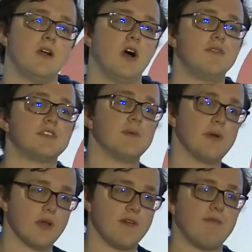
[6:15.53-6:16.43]
Obviously, we
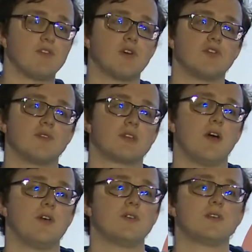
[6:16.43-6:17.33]
all love infrastructure as
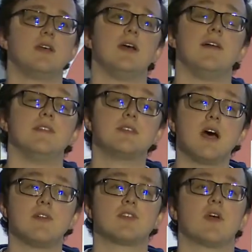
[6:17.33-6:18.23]
code, and the
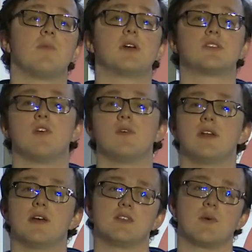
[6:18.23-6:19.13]
serverless frameworks are a really
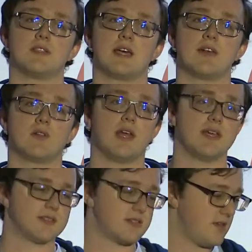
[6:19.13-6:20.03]
nice way to handle
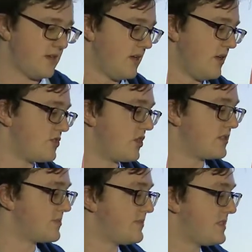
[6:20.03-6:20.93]
layers. So you can
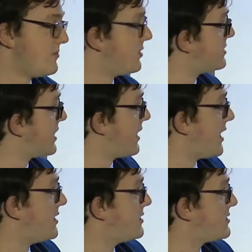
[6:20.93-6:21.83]
simply say
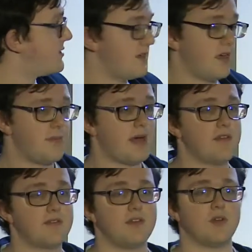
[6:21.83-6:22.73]
layers, a
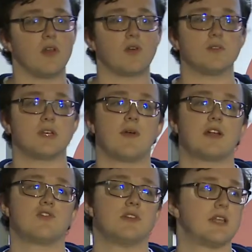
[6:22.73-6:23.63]
path in your local
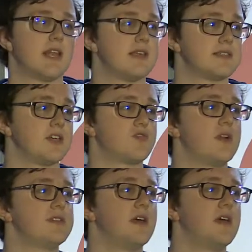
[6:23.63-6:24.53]
directory to
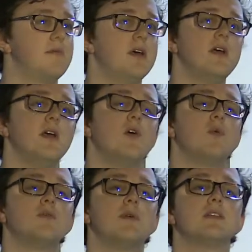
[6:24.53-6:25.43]
layers/runtime,
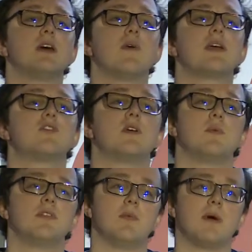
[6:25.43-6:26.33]
which would be a directory
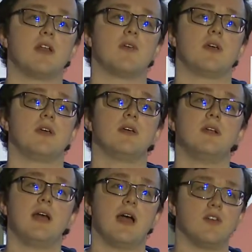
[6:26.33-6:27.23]
with your binary
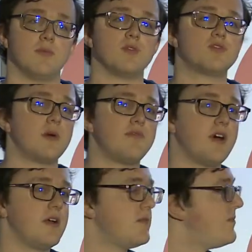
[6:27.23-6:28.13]
and your Bootstrap
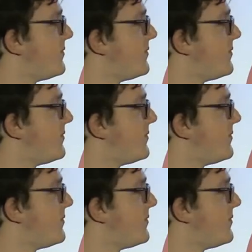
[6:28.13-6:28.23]
file.